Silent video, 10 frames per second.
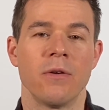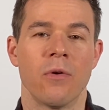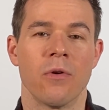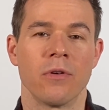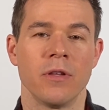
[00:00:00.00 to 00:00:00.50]

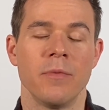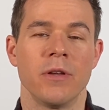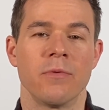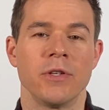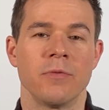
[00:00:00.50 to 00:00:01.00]
or limited
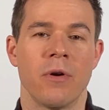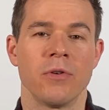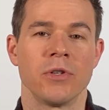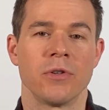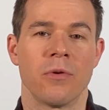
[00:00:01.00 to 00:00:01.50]
range of
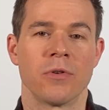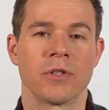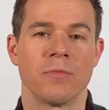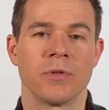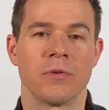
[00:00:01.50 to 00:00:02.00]
motion or
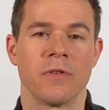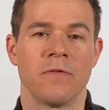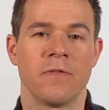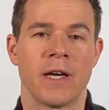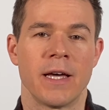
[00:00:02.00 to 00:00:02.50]
some sort
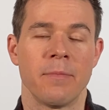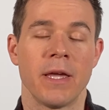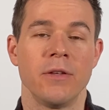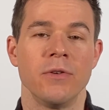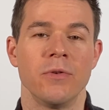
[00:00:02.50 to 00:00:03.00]
of
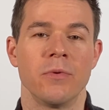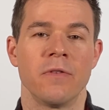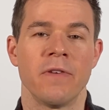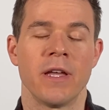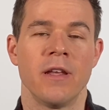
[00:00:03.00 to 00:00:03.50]
pain due to an
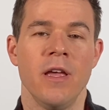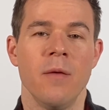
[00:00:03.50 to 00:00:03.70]
event,